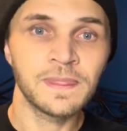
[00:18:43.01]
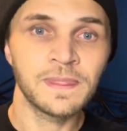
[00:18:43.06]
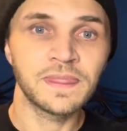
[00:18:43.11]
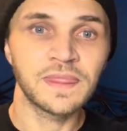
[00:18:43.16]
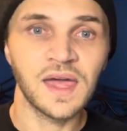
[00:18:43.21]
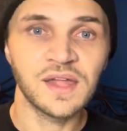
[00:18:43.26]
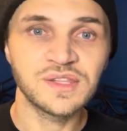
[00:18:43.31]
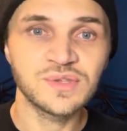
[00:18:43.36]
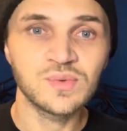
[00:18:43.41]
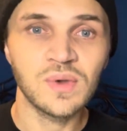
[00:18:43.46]

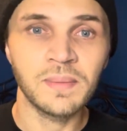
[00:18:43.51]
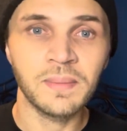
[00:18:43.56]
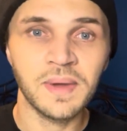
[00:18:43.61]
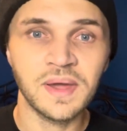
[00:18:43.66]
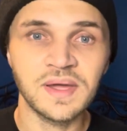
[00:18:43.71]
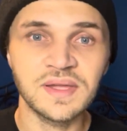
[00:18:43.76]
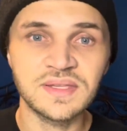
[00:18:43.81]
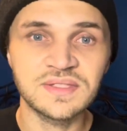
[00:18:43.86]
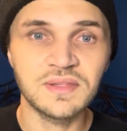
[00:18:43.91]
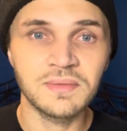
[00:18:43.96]
That's what
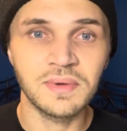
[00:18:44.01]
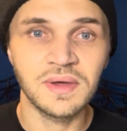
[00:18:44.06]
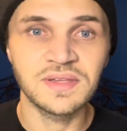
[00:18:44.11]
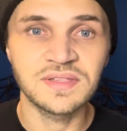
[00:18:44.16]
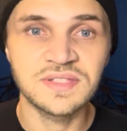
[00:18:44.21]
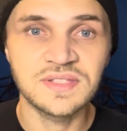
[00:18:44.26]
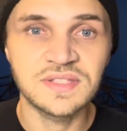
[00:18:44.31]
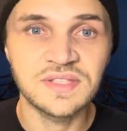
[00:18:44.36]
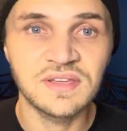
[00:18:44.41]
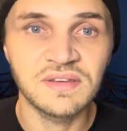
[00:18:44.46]
makes the
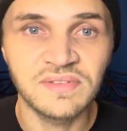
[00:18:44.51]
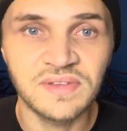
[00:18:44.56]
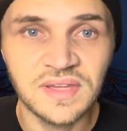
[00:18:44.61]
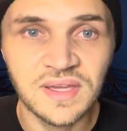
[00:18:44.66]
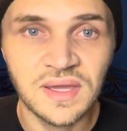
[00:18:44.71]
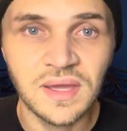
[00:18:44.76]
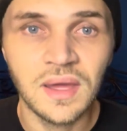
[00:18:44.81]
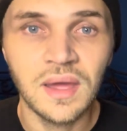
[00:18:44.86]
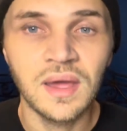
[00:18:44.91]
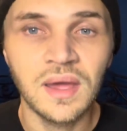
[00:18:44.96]
best
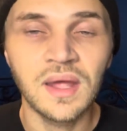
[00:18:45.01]
TV,